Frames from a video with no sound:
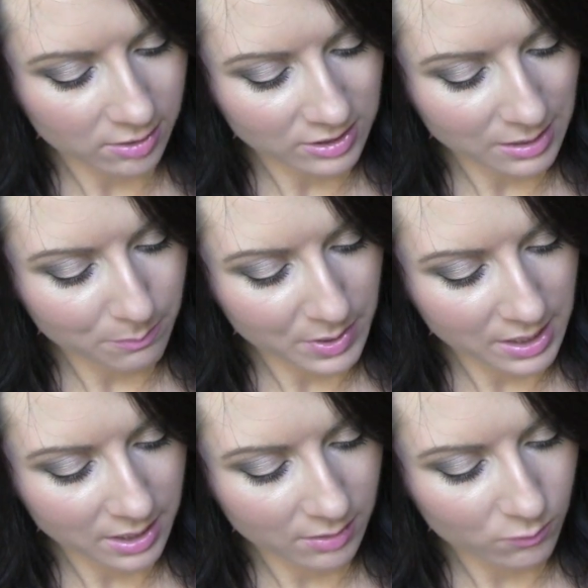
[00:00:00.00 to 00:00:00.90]
It looks like
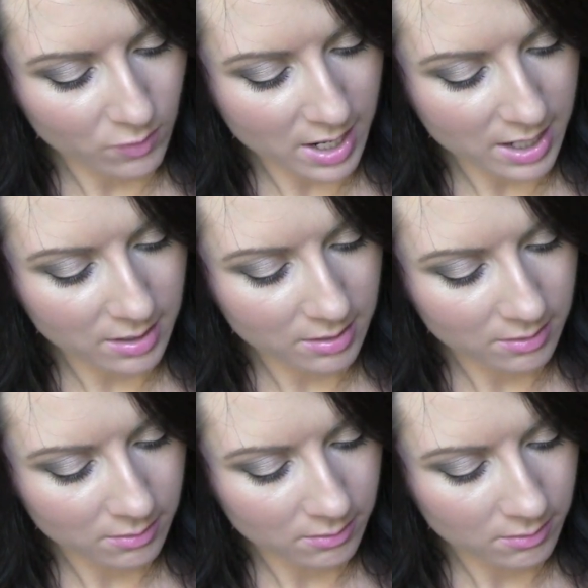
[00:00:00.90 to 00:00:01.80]
pink and red.
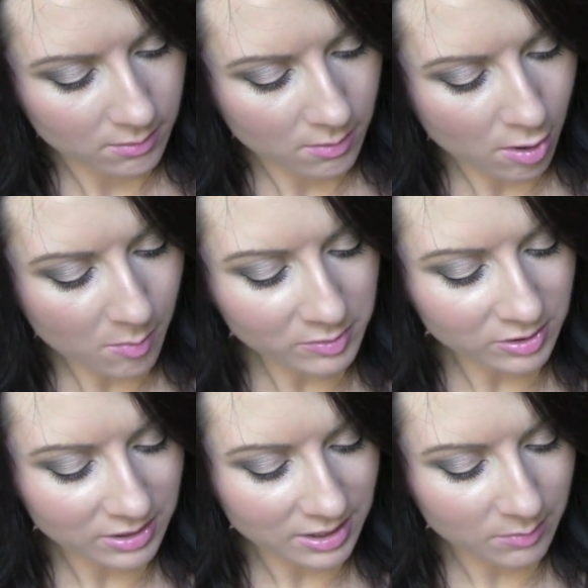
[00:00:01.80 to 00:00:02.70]

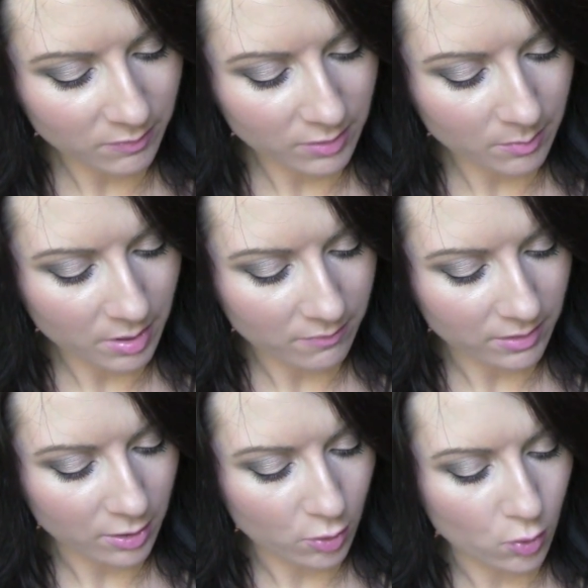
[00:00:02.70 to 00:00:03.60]
Almost looks like some of them have
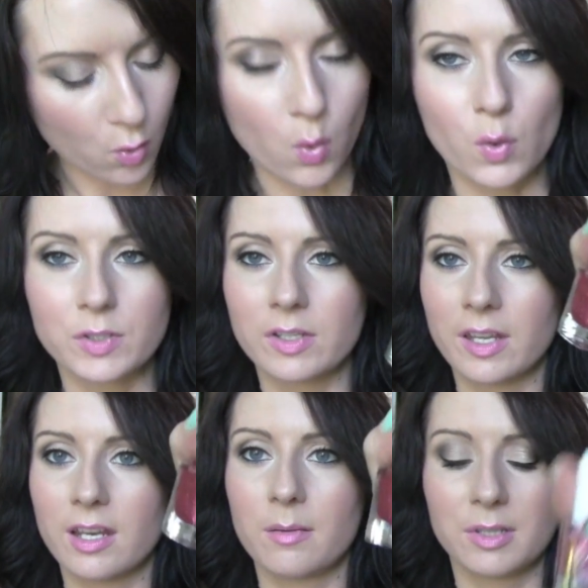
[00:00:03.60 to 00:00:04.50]
like gold
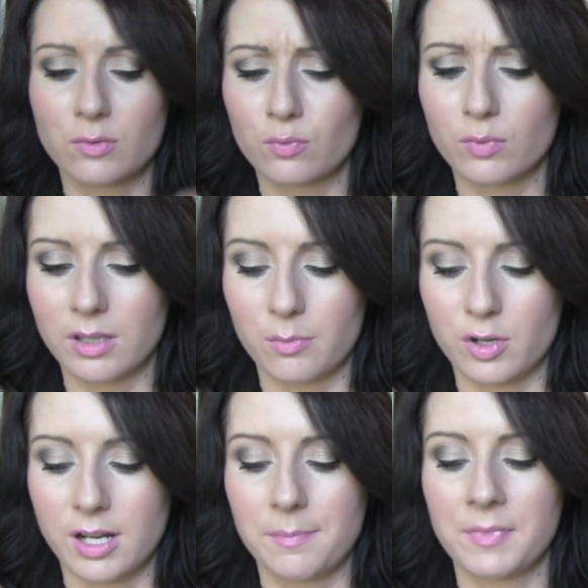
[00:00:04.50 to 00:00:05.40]
in them. It's really
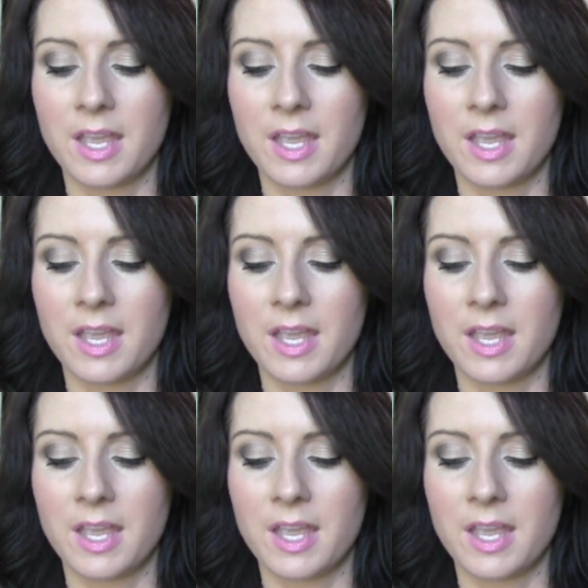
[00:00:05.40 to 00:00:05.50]
pretty.